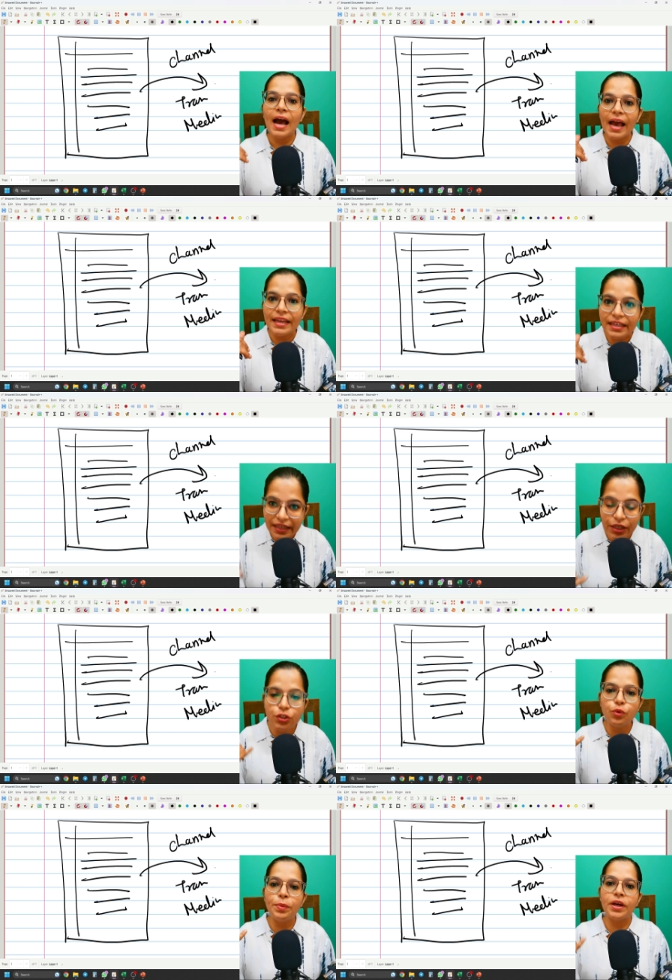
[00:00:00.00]
I
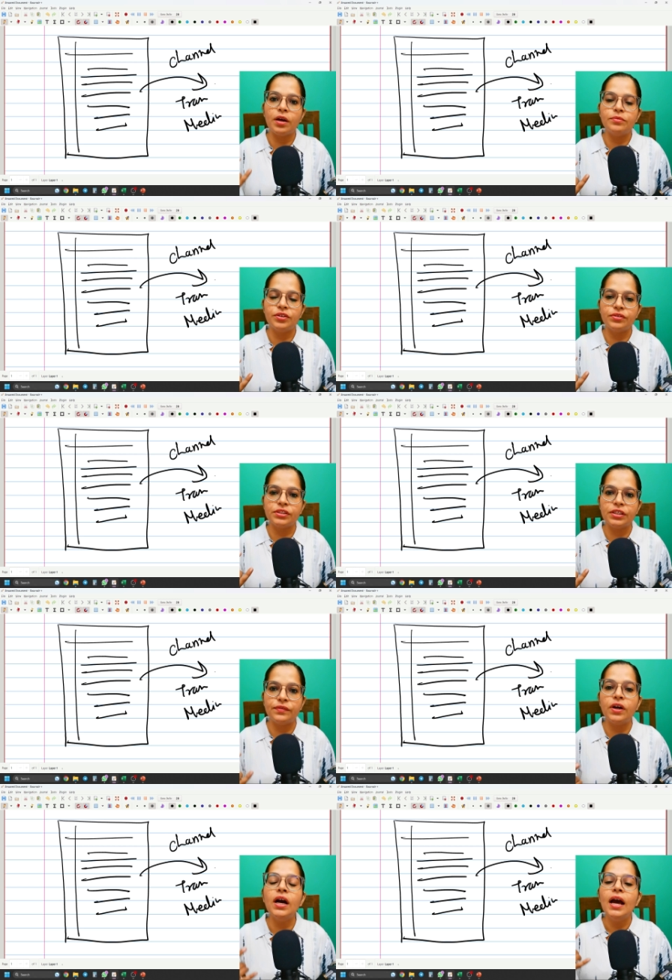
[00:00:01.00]
need to pick up the
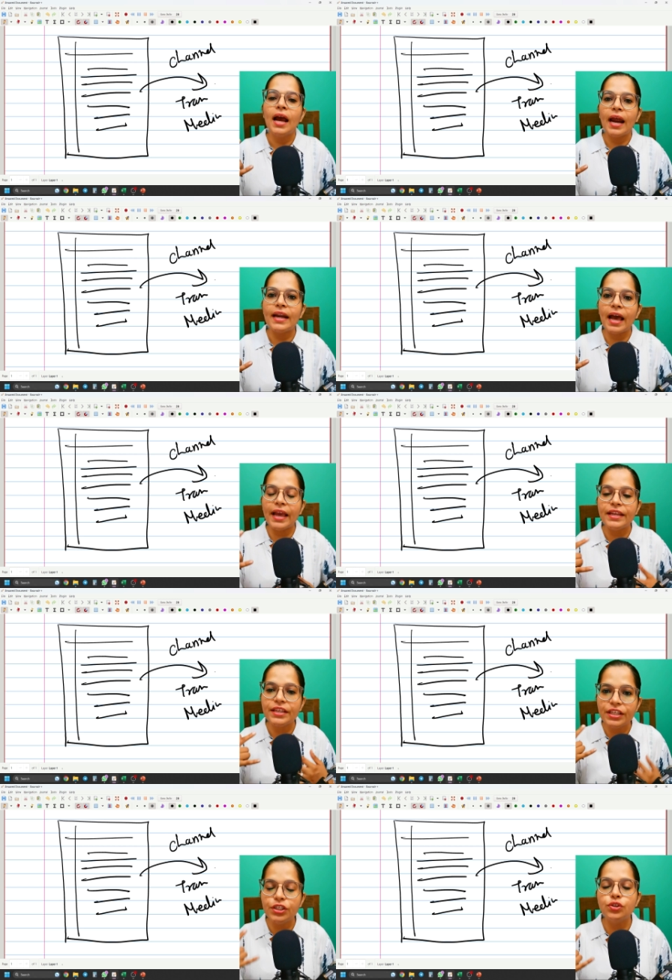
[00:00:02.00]
receiver and I
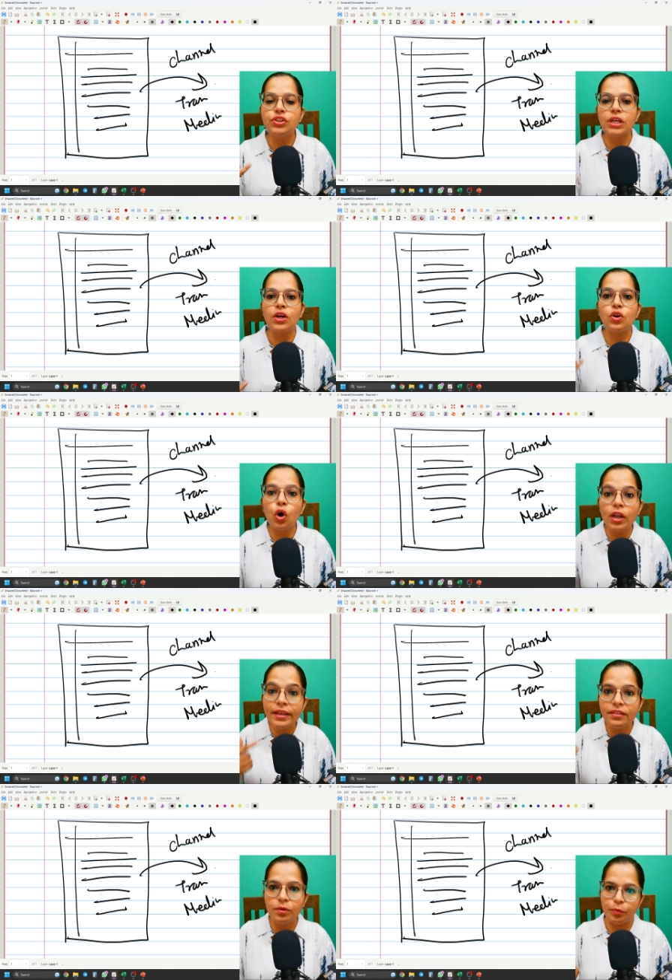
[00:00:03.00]
need to start
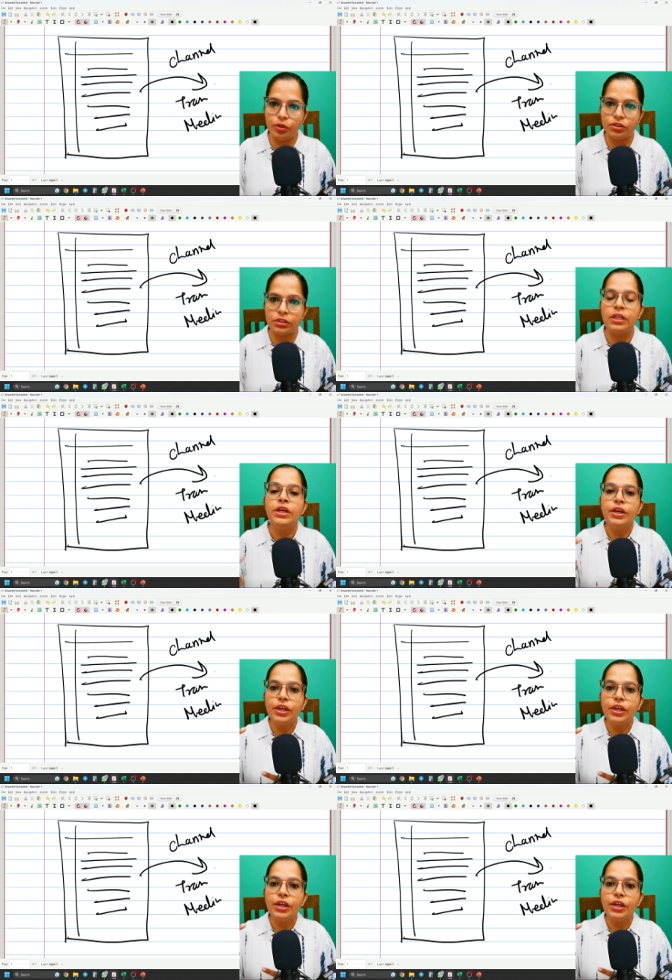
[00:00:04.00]
calling the person